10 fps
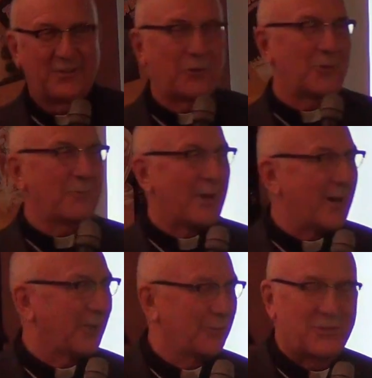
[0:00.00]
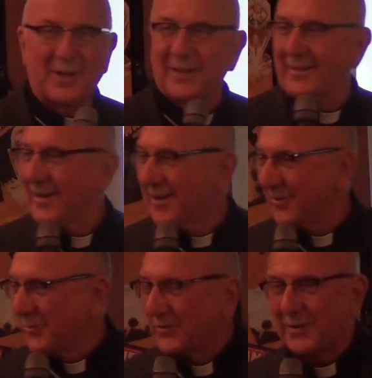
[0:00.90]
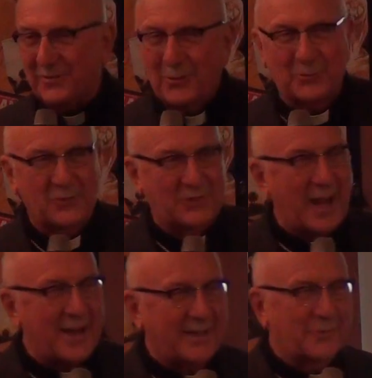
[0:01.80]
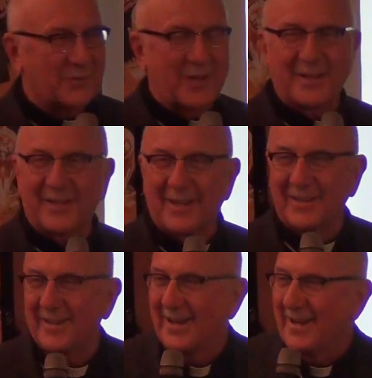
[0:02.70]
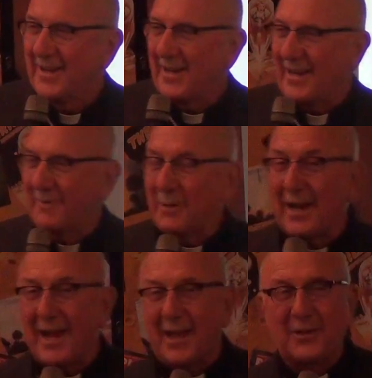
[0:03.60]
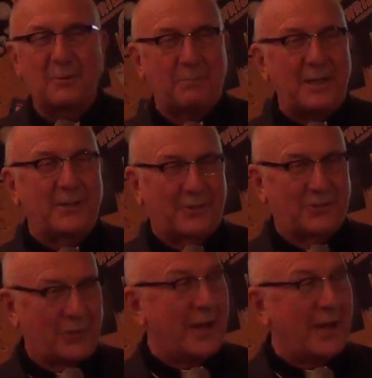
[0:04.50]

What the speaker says: Joan of Arc was not there, there was no state, there was none of that. But I had an appeal, so